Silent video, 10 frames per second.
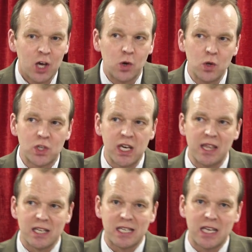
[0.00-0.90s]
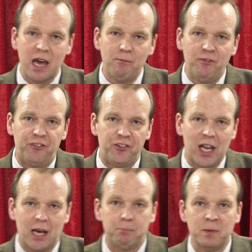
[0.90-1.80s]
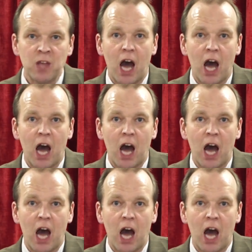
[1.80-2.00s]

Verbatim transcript: You see the same Philip,